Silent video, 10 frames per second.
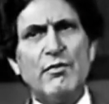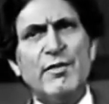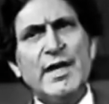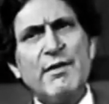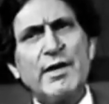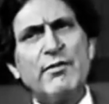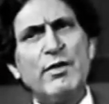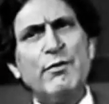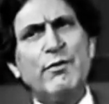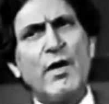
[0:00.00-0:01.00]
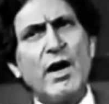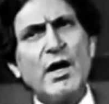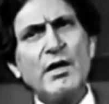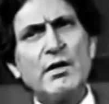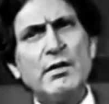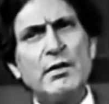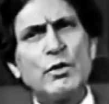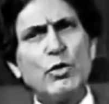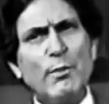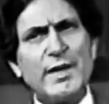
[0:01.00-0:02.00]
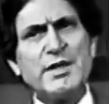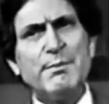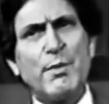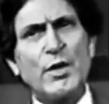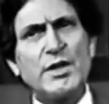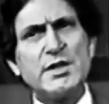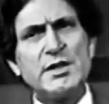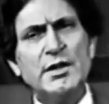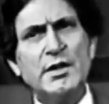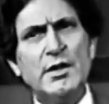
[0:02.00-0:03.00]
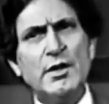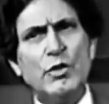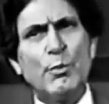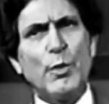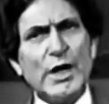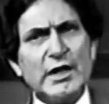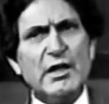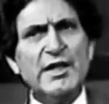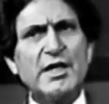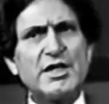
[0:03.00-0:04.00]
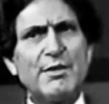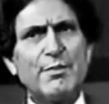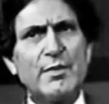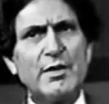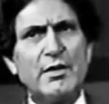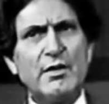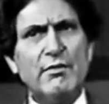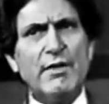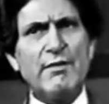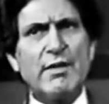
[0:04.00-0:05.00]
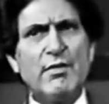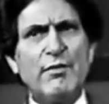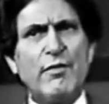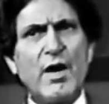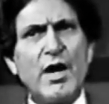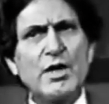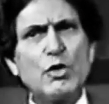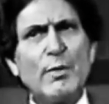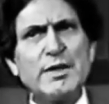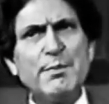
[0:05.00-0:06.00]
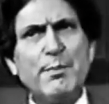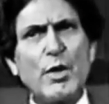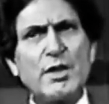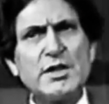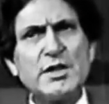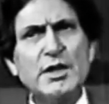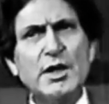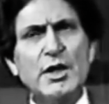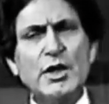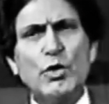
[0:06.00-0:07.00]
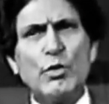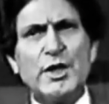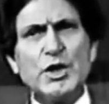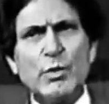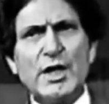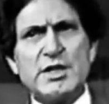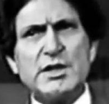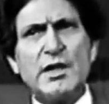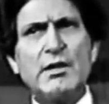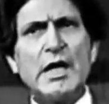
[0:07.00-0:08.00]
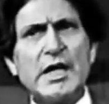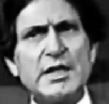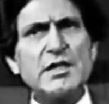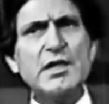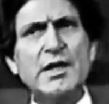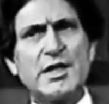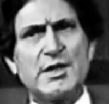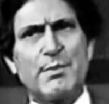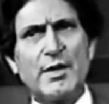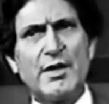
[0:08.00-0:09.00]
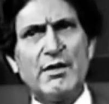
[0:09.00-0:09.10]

We have given far too much importance to political leadership. We have given far too much importance to ritualistic religious leadership.